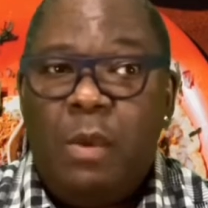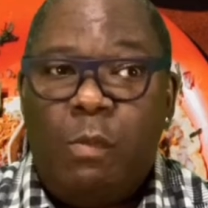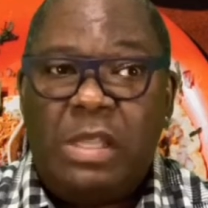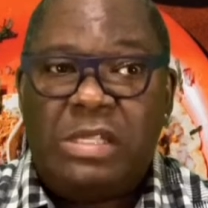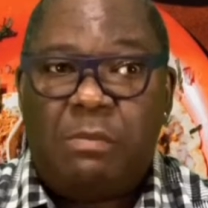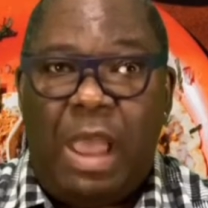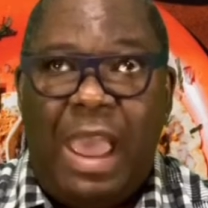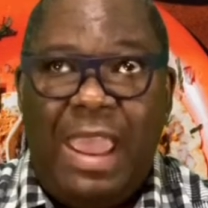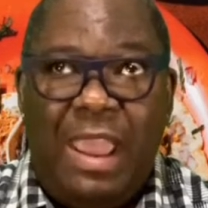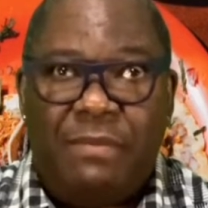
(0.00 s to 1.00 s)
which
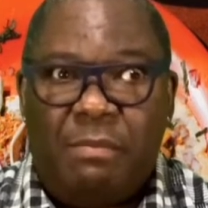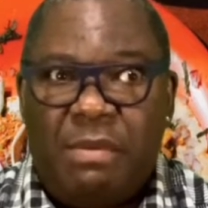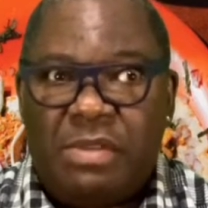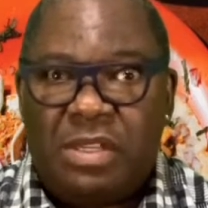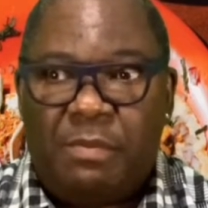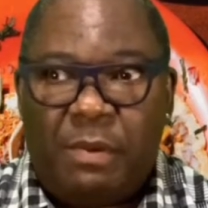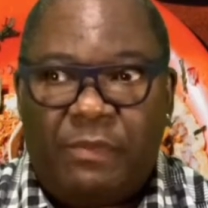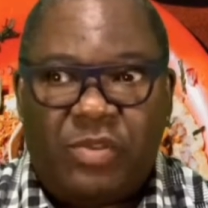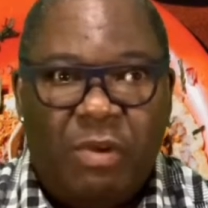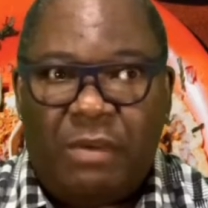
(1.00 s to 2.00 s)
I have the membership
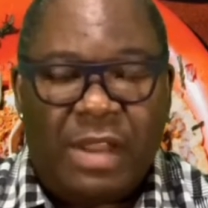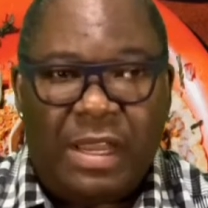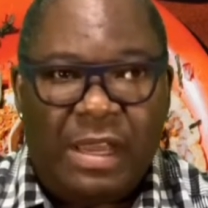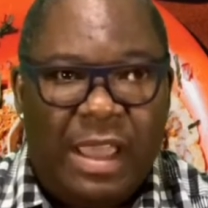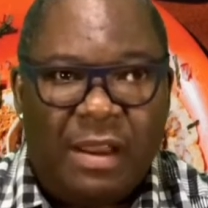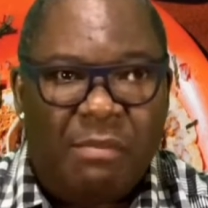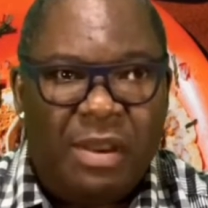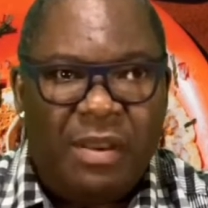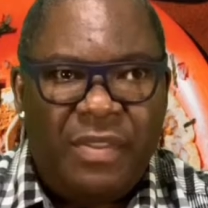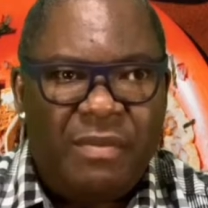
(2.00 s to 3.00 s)
of $12.99 a
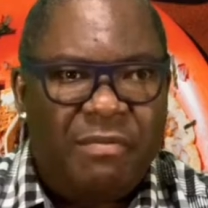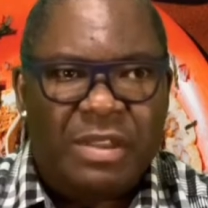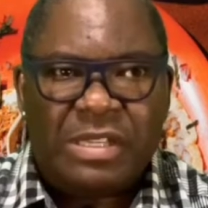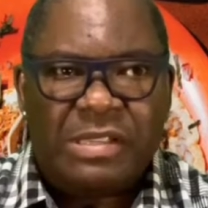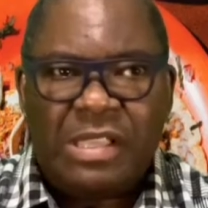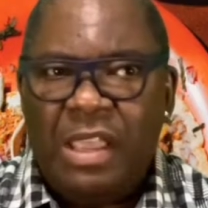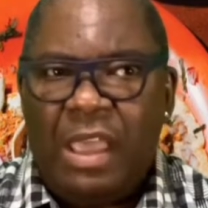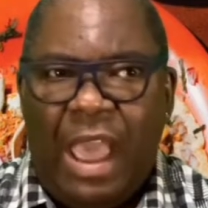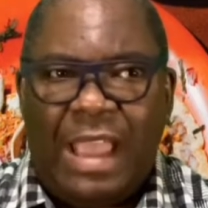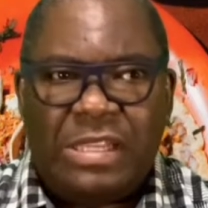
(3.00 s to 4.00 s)
month, which is
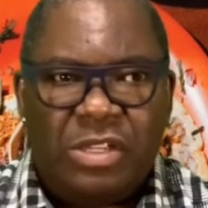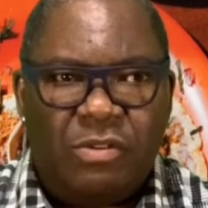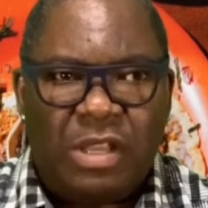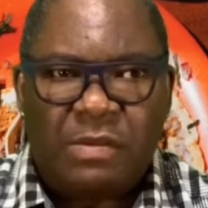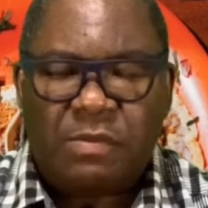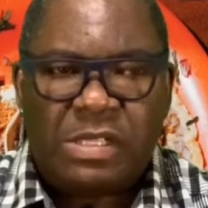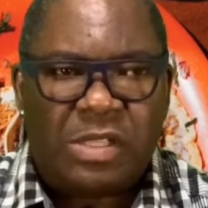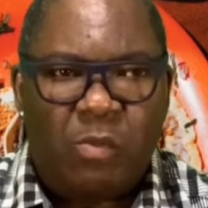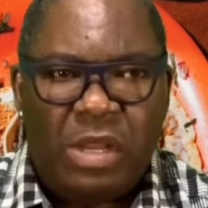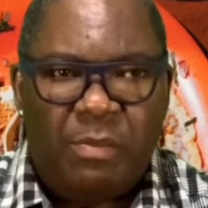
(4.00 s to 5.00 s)
Ideal comes with
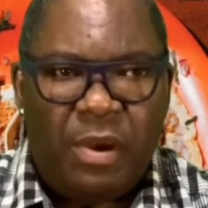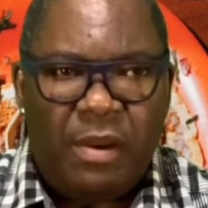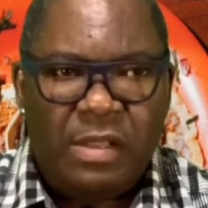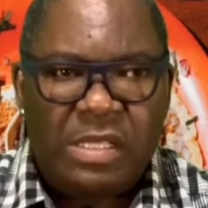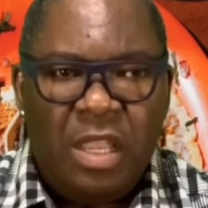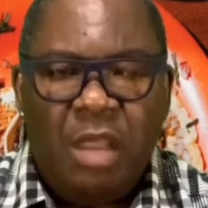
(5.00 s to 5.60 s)
so many perks,